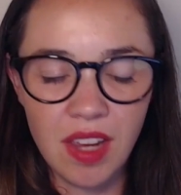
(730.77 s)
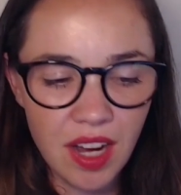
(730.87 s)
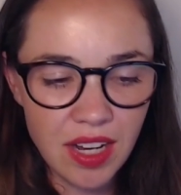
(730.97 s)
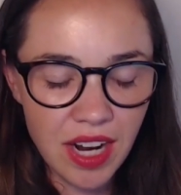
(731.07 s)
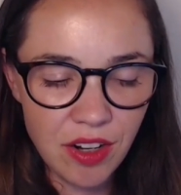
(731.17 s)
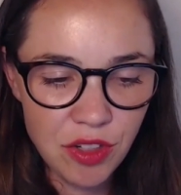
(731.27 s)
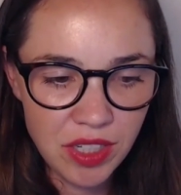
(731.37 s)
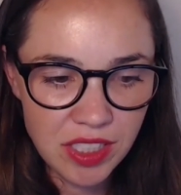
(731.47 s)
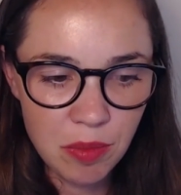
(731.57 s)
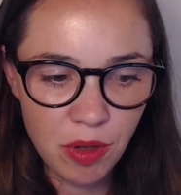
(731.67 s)
And how do you
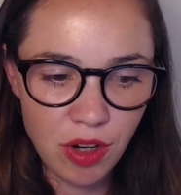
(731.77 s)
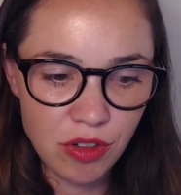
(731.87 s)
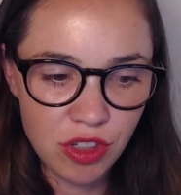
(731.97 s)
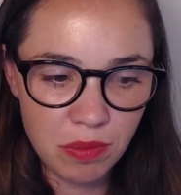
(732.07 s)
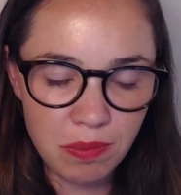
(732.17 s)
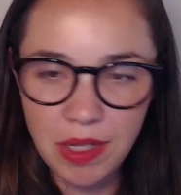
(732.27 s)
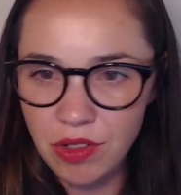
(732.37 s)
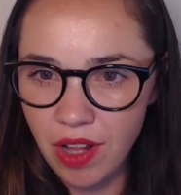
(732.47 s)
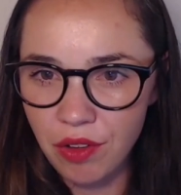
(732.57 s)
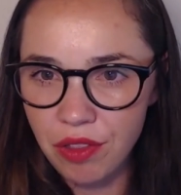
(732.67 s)
guys approach
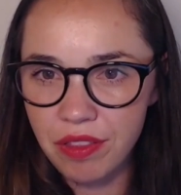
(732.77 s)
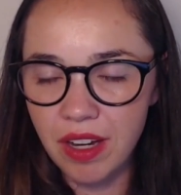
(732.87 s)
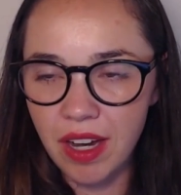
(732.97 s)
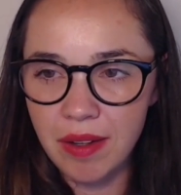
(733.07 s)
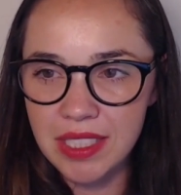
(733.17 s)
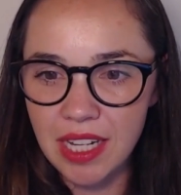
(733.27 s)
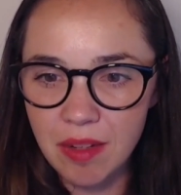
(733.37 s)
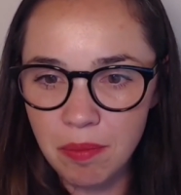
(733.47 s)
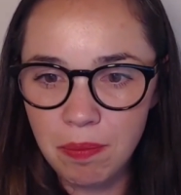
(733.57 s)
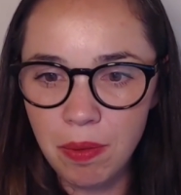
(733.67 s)
mental health? Is that
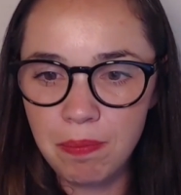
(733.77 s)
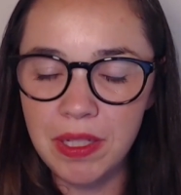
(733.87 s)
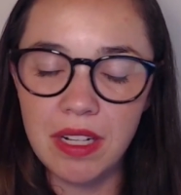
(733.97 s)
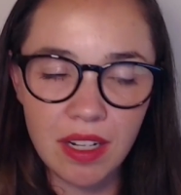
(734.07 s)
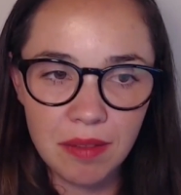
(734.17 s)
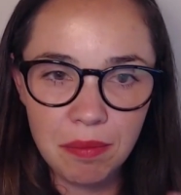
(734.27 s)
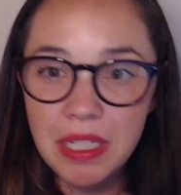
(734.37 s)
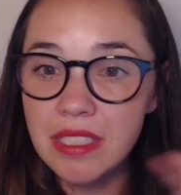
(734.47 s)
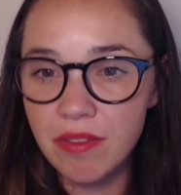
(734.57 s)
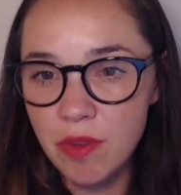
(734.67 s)

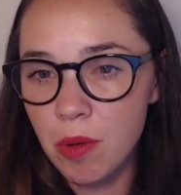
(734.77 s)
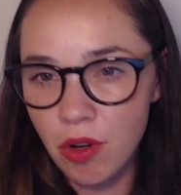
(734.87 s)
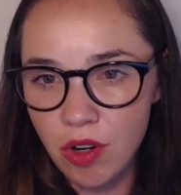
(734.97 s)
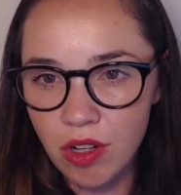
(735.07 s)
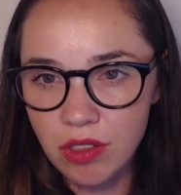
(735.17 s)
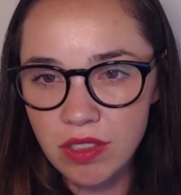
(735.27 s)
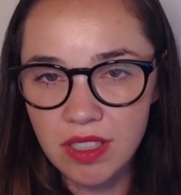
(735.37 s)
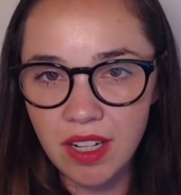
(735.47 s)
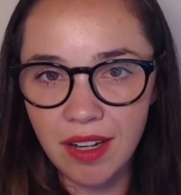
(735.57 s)
piece of the protocols?